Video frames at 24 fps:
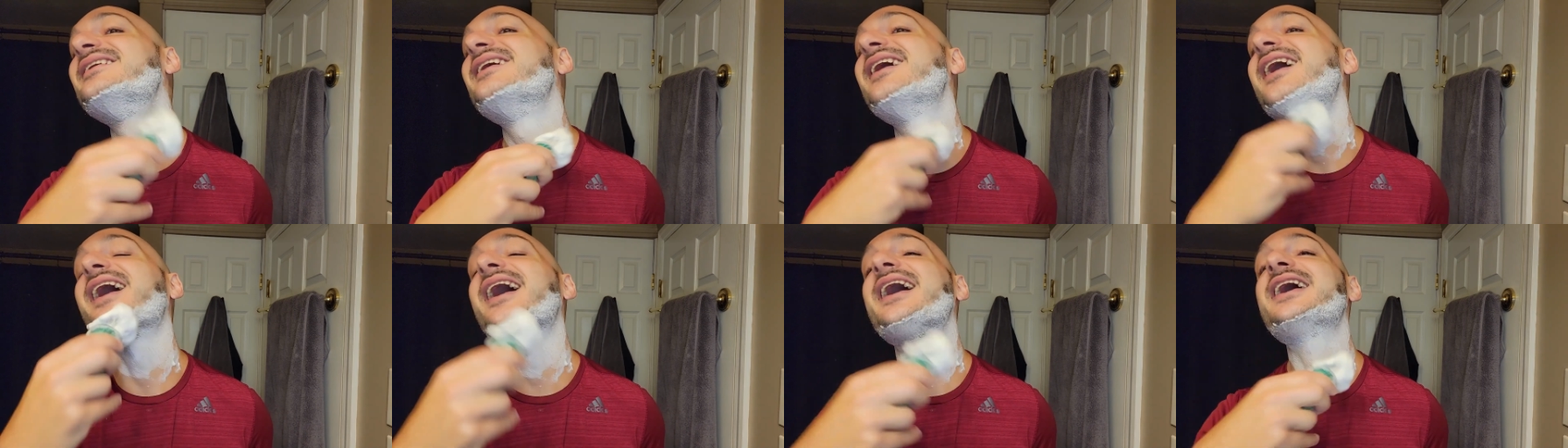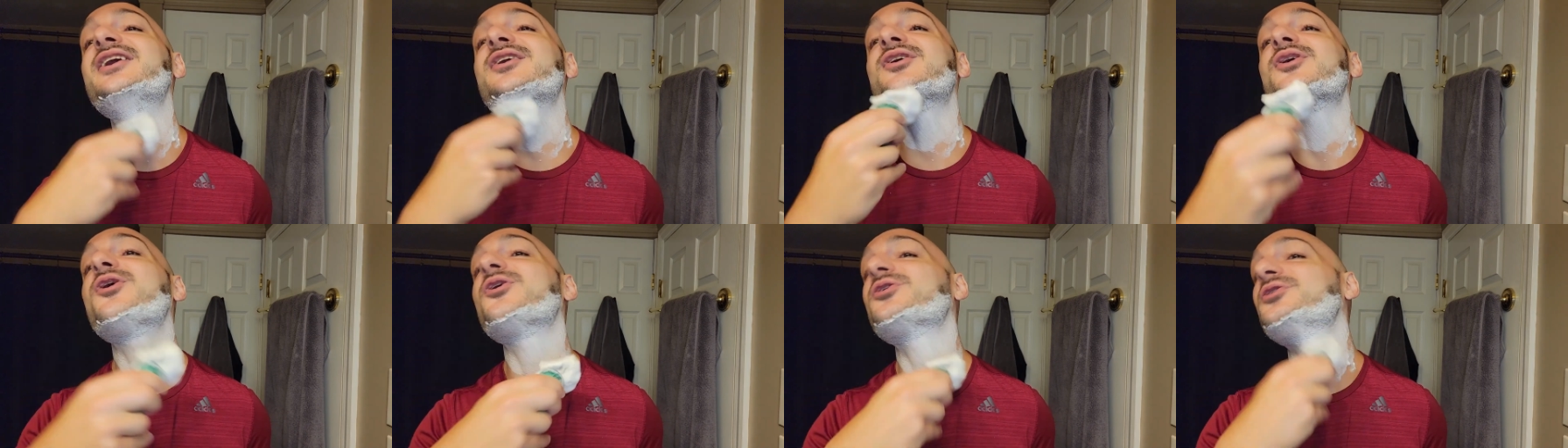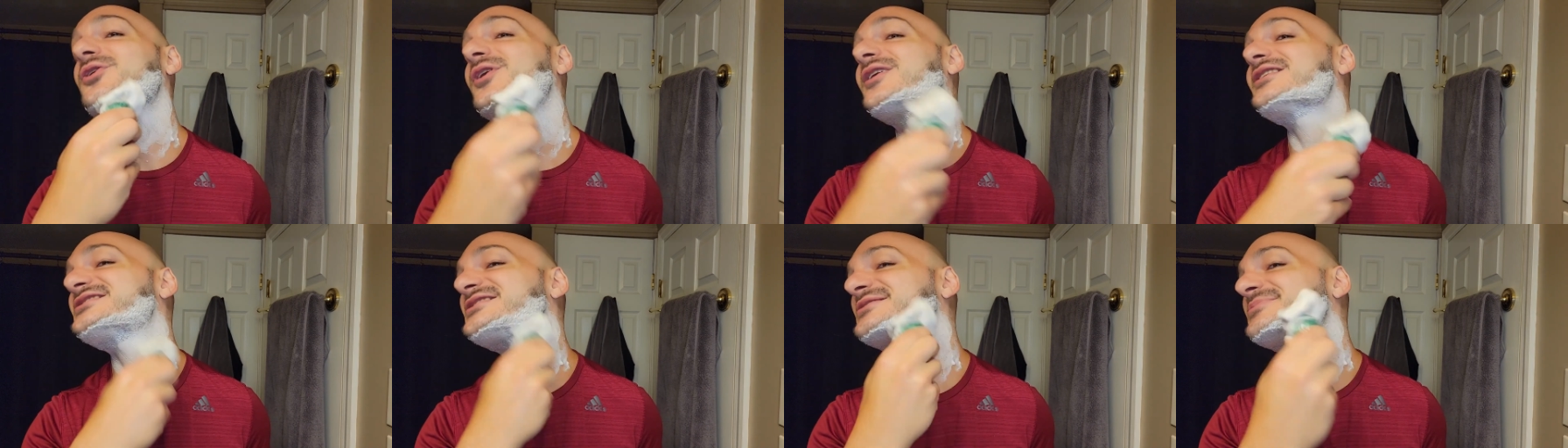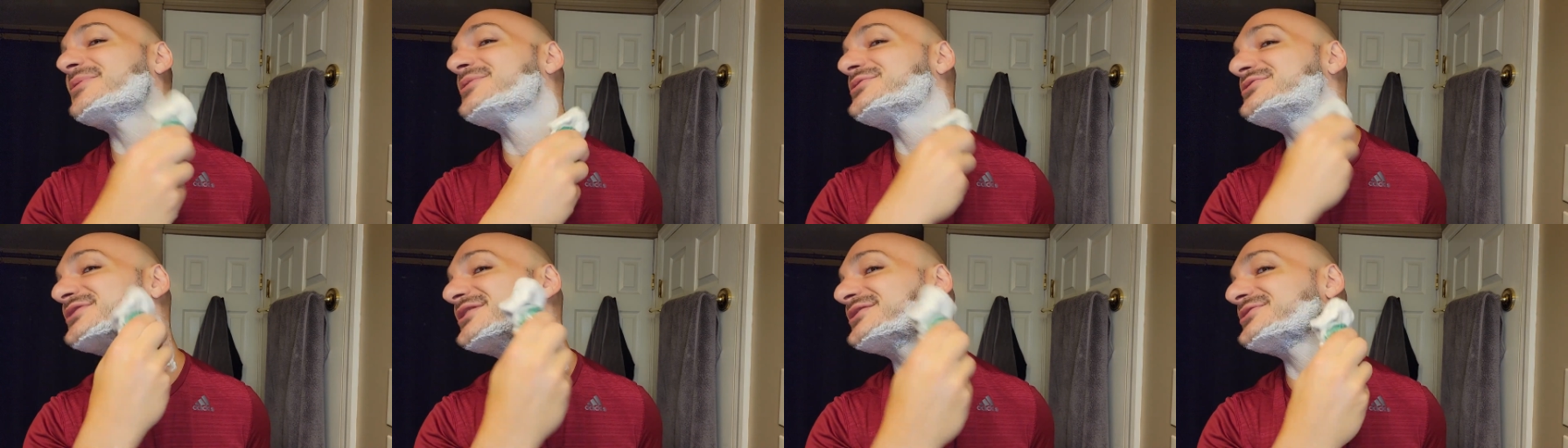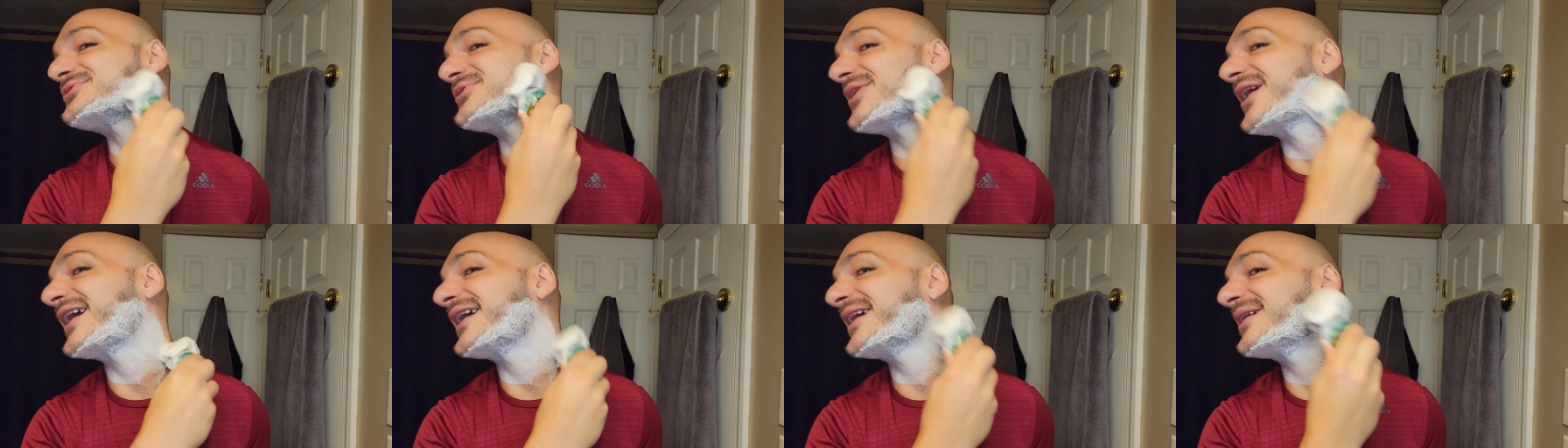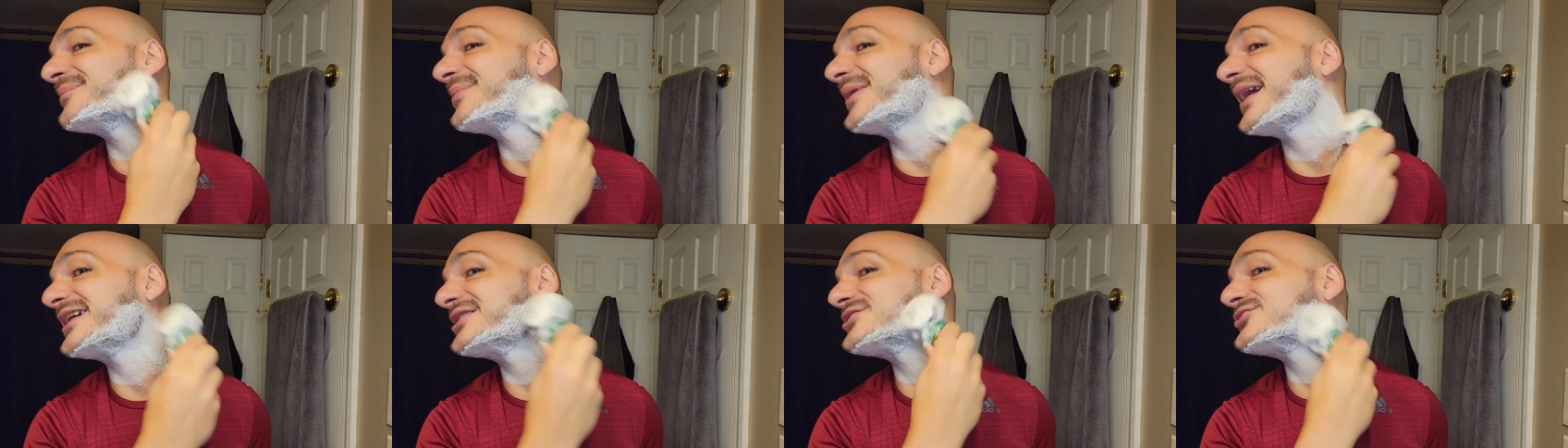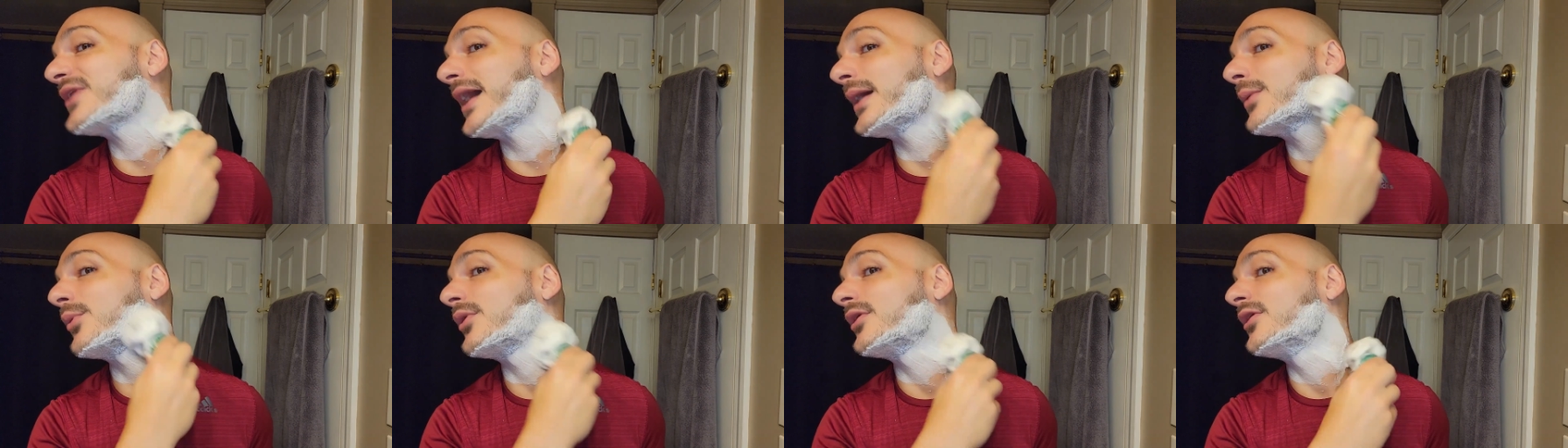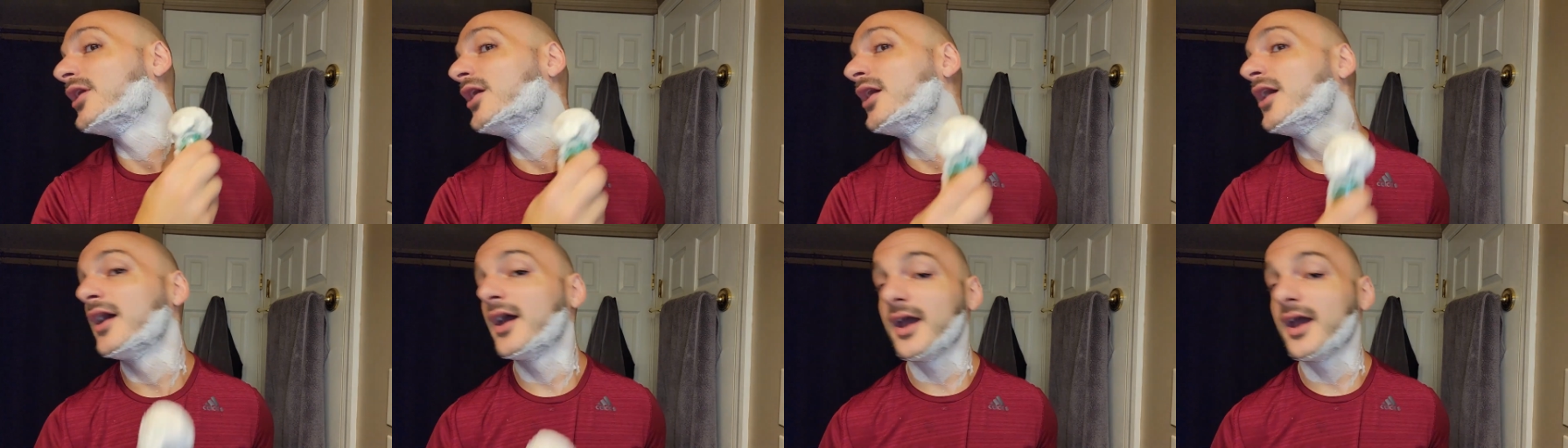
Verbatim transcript: I know you're not supposed to try them, but I tried one.